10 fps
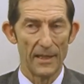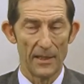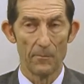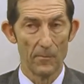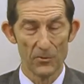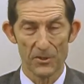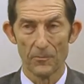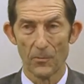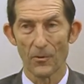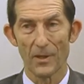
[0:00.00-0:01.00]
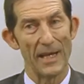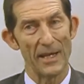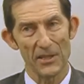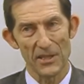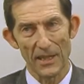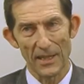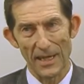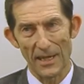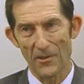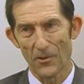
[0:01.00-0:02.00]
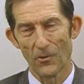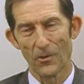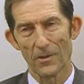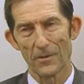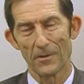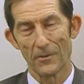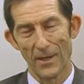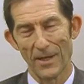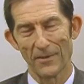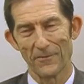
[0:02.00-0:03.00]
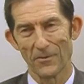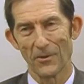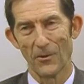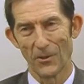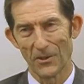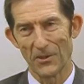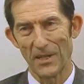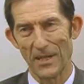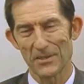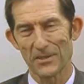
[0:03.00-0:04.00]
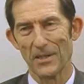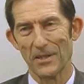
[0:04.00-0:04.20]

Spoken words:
and most importantly, how to get it out of the oil ground for oil and gas,